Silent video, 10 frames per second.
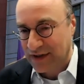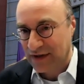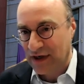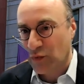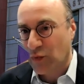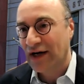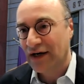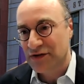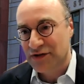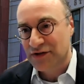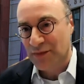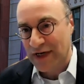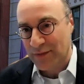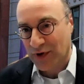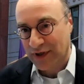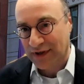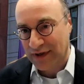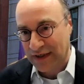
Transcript: and and why are so many more co-